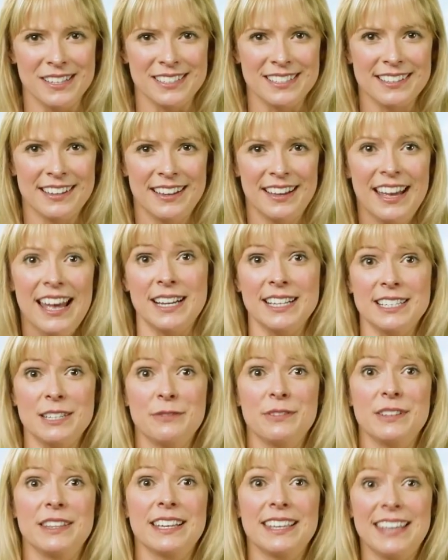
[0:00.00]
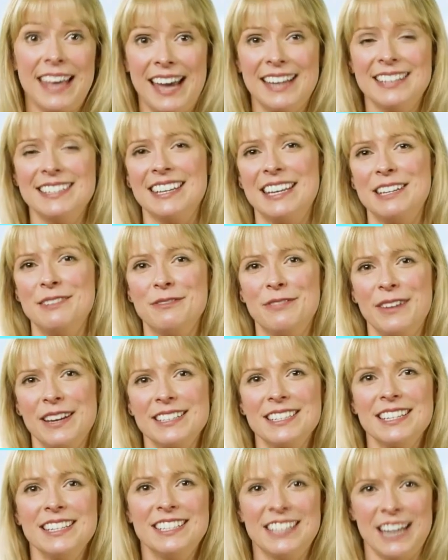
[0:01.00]
Biden said Trump sought to
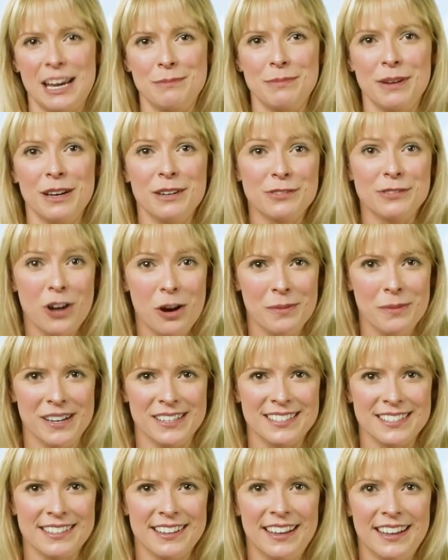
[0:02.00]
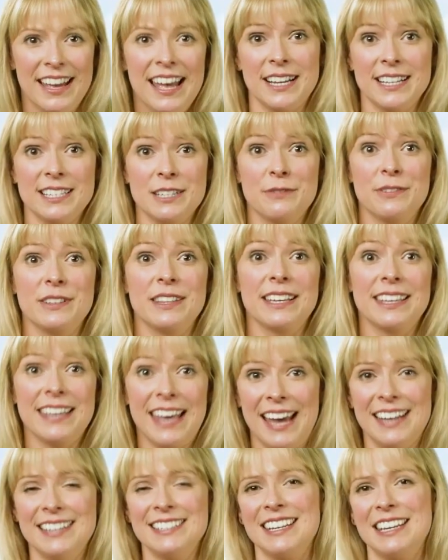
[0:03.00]
discredit him and his family because,
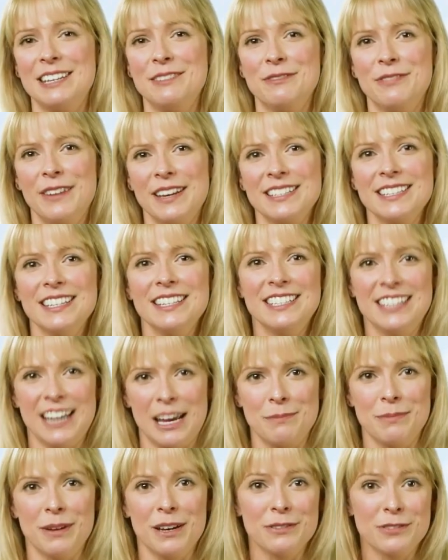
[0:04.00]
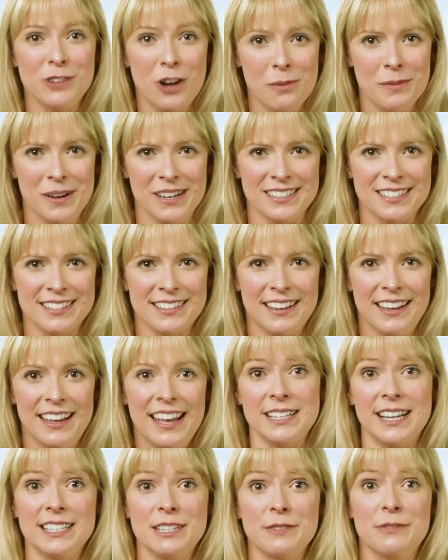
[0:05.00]
like every bully in history, he's
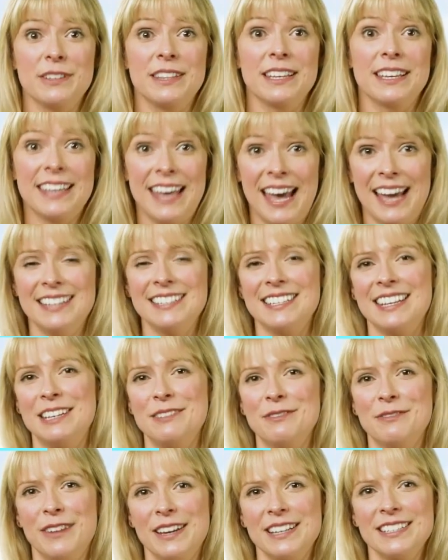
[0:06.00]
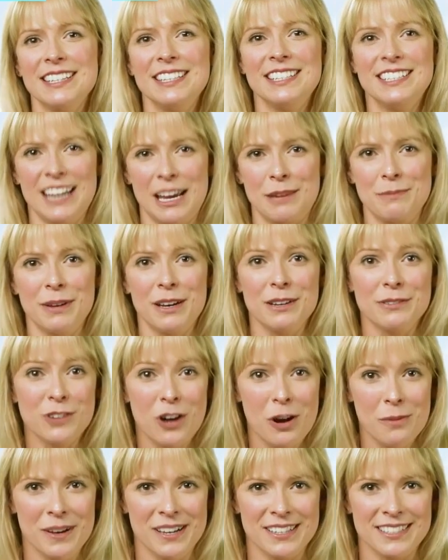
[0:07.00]
afraid. He's afraid of just how
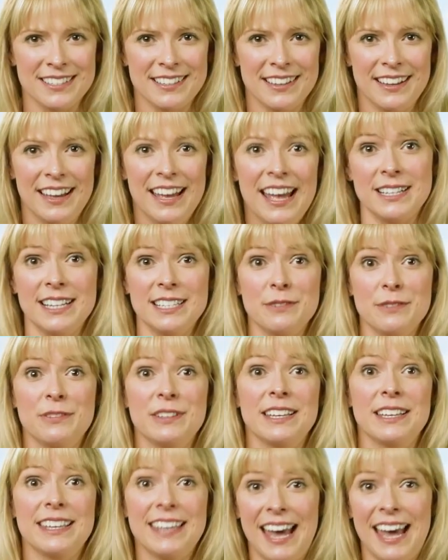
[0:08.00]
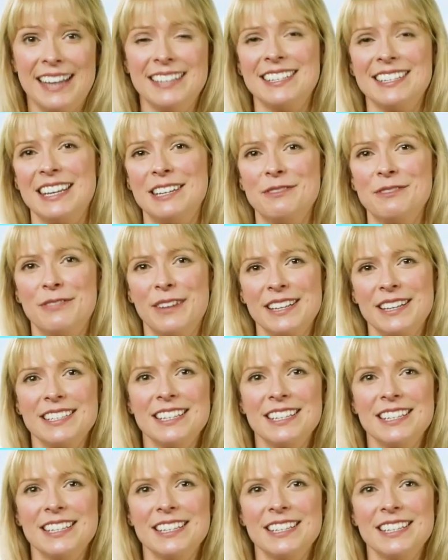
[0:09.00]
badly I would beat him next November.